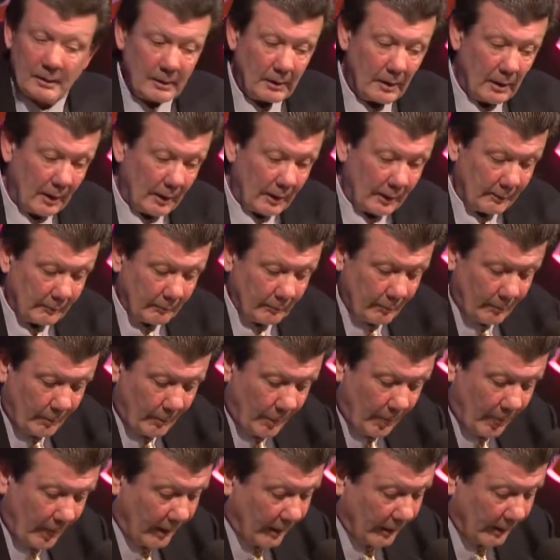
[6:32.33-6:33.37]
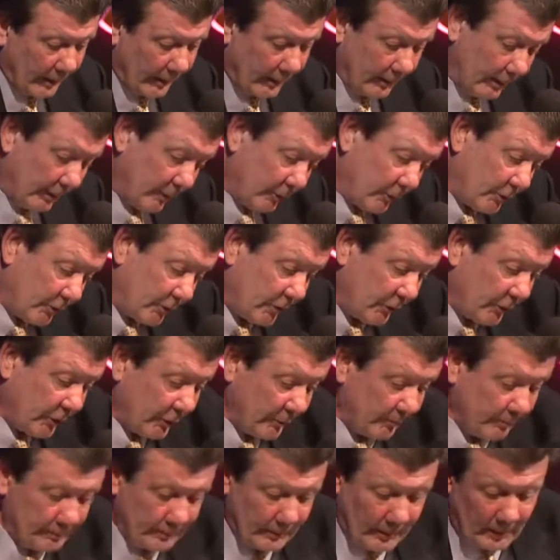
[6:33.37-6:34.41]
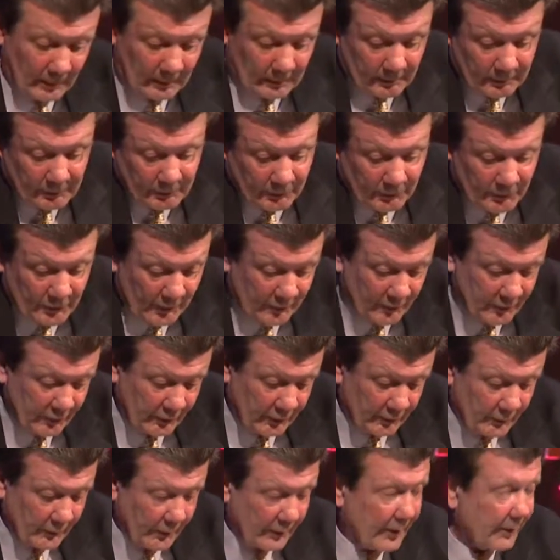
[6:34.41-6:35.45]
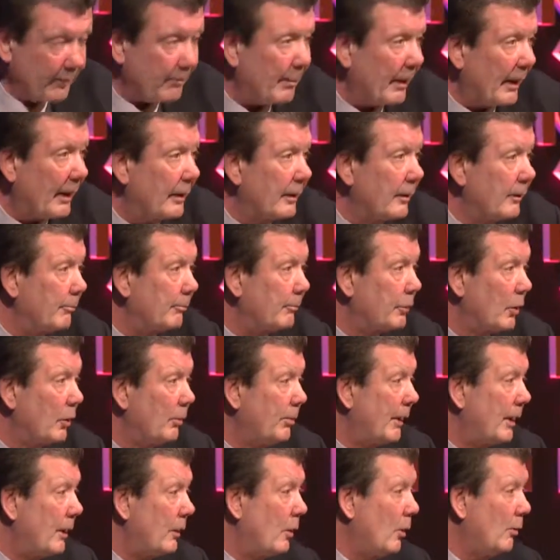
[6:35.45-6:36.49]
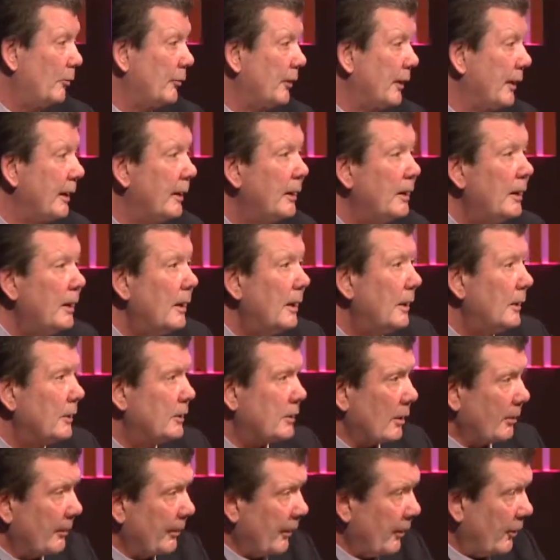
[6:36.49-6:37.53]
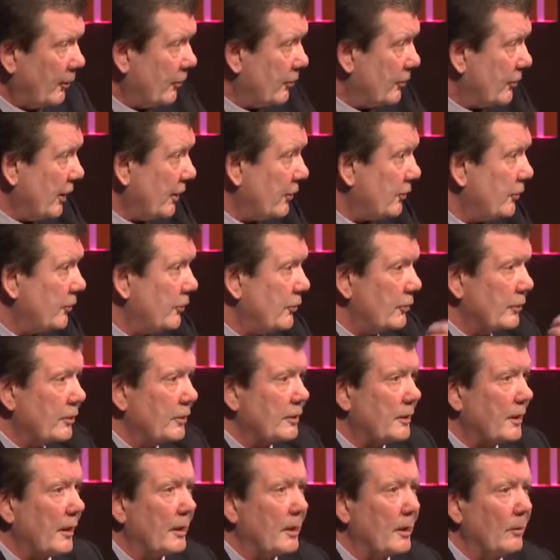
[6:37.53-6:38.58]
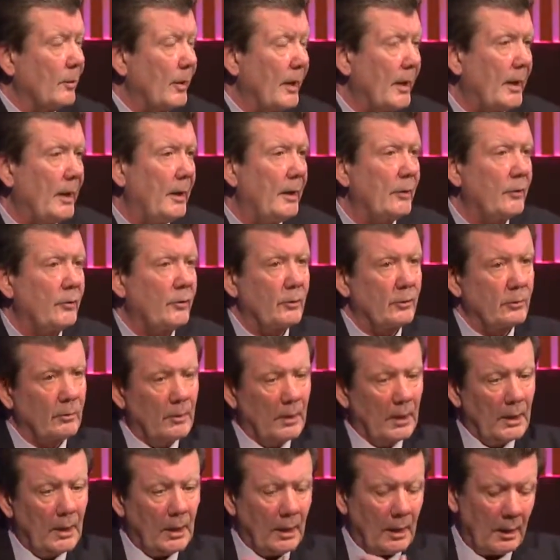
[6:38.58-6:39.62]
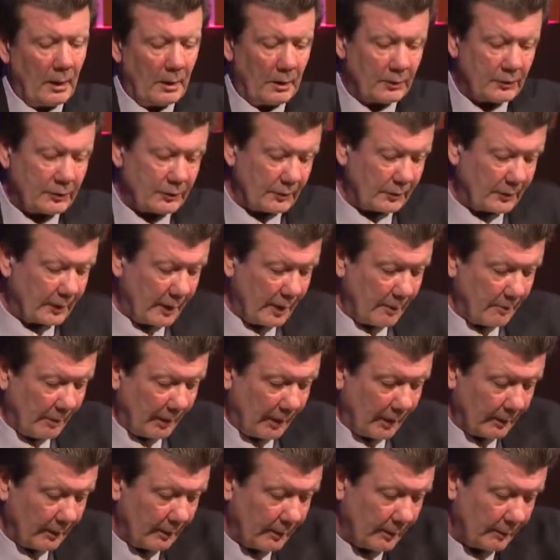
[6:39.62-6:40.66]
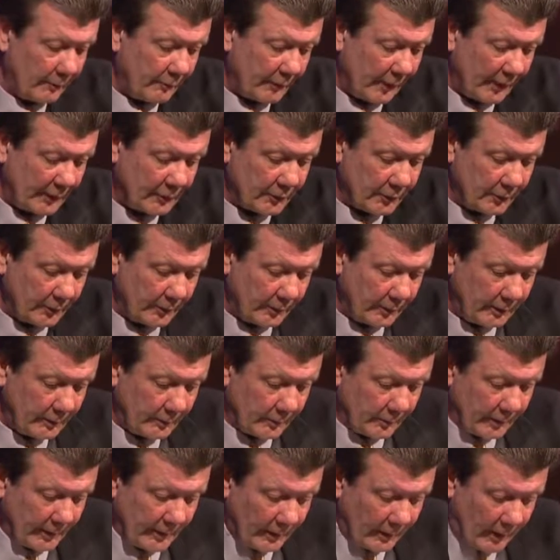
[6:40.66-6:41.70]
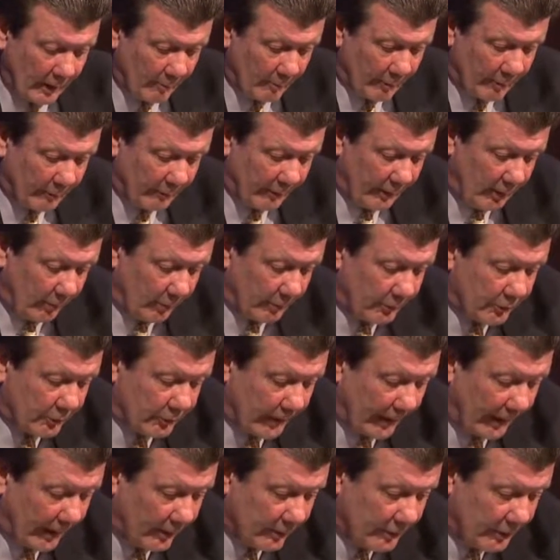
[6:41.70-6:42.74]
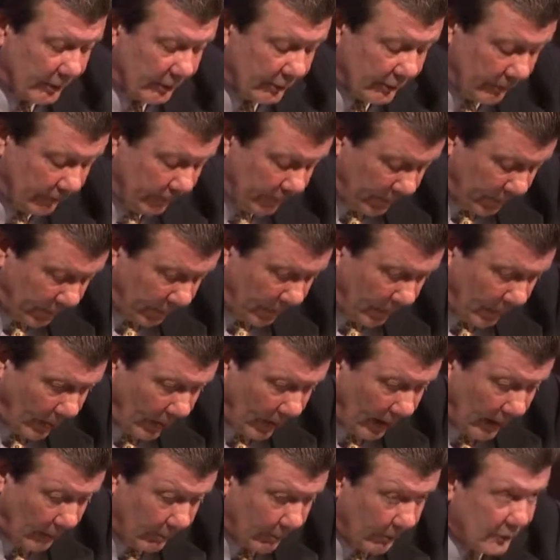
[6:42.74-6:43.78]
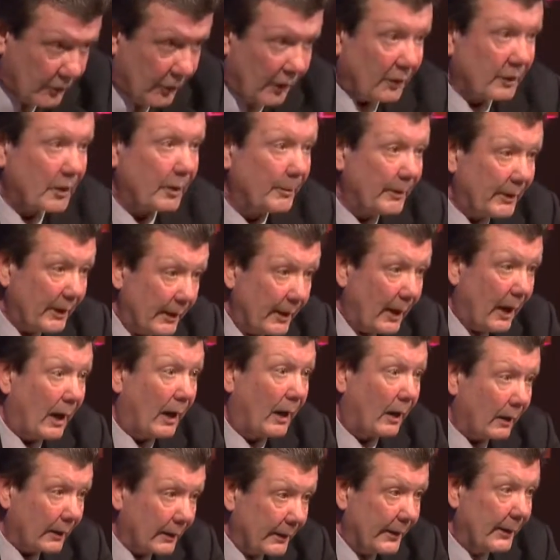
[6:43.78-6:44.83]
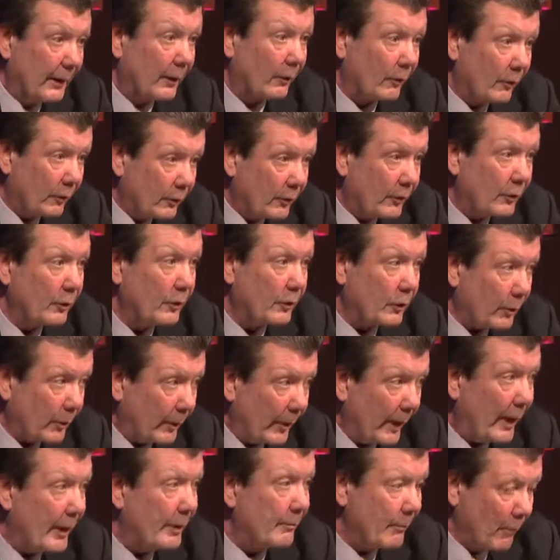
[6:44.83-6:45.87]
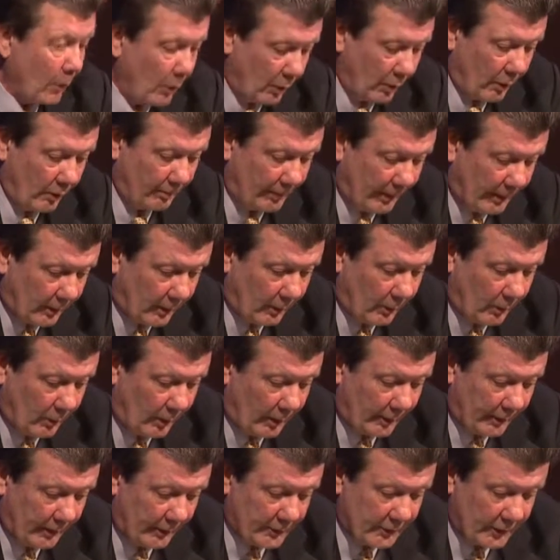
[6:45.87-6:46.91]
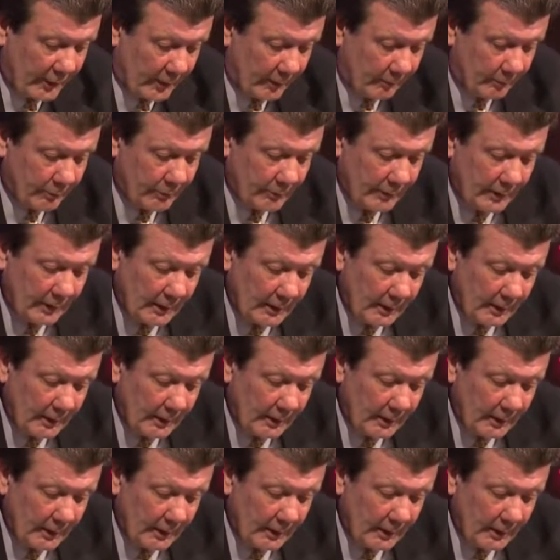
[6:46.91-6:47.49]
All right. These are just some suggestions for competitive improvement. Hopefully, some of these suggestions you can take away as you keep on fine-tuning your economic development strategies, which ultimately are geared to create more and better quality jobs.